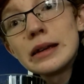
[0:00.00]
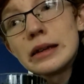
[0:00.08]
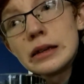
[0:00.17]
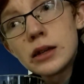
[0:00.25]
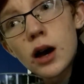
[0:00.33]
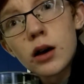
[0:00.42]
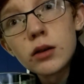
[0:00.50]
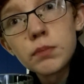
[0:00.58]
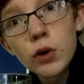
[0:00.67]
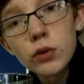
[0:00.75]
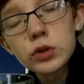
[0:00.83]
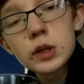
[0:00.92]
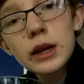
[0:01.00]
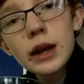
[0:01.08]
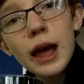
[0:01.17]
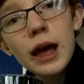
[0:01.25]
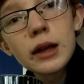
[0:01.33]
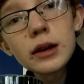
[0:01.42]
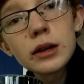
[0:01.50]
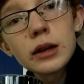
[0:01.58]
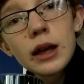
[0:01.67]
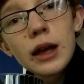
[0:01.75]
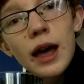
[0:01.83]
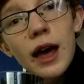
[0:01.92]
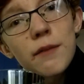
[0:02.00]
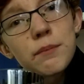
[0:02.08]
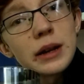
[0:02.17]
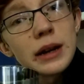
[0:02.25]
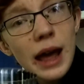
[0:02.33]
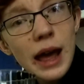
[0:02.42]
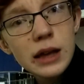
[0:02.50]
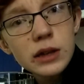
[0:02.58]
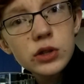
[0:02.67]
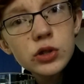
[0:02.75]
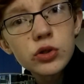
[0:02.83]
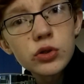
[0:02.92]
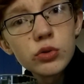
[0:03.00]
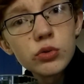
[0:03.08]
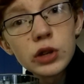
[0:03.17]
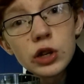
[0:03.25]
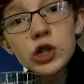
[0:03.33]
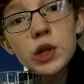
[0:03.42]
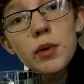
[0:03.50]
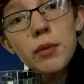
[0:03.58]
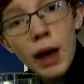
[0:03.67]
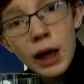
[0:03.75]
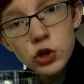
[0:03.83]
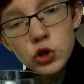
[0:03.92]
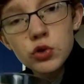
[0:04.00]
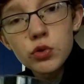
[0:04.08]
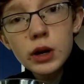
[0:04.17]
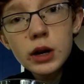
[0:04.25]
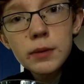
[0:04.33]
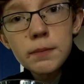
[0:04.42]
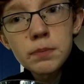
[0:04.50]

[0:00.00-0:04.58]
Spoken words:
young person and have been asked to teach them a magic trick.